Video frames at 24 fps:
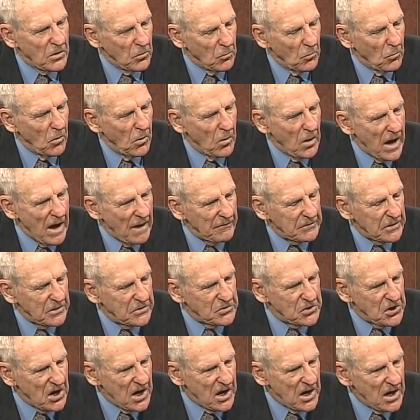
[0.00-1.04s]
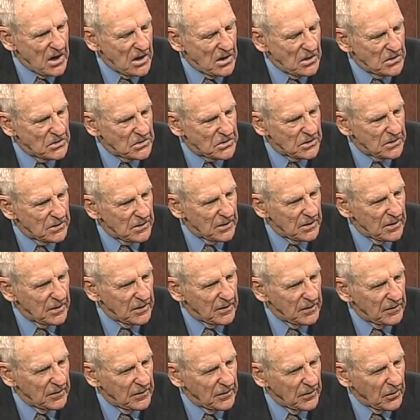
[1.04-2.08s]
will have to change.
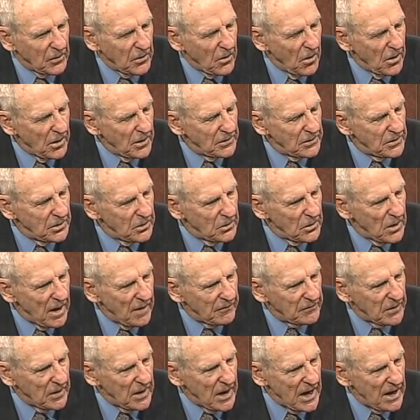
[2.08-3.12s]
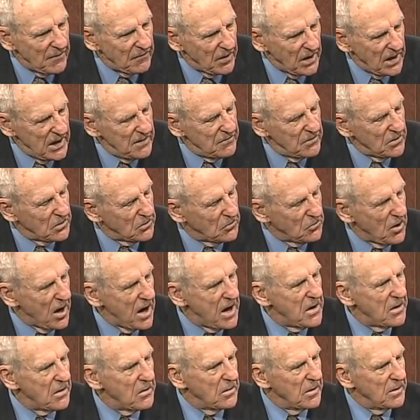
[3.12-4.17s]
They're going to have an even
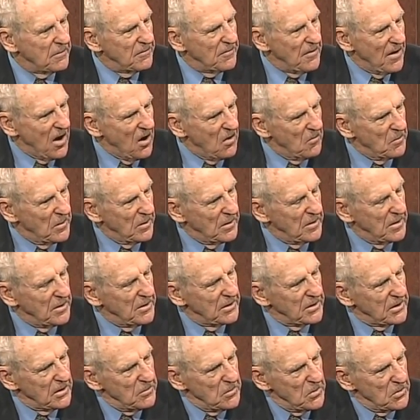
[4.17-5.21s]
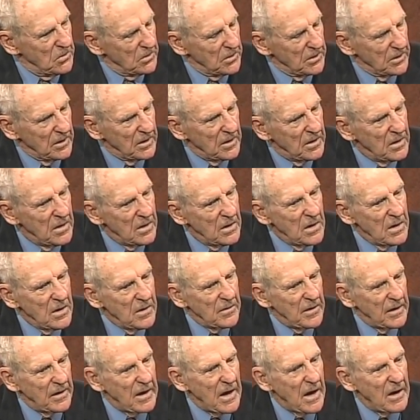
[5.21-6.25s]
greater involvement in the community.
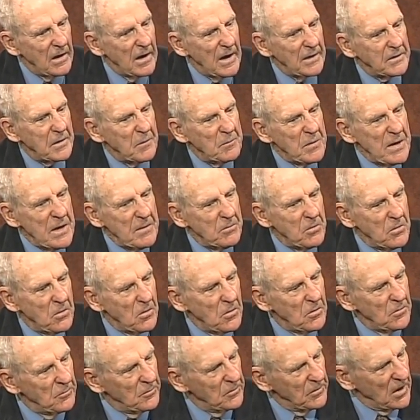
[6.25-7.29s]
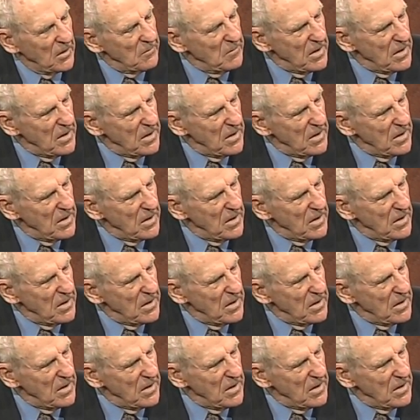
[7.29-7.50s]
They got to let the people come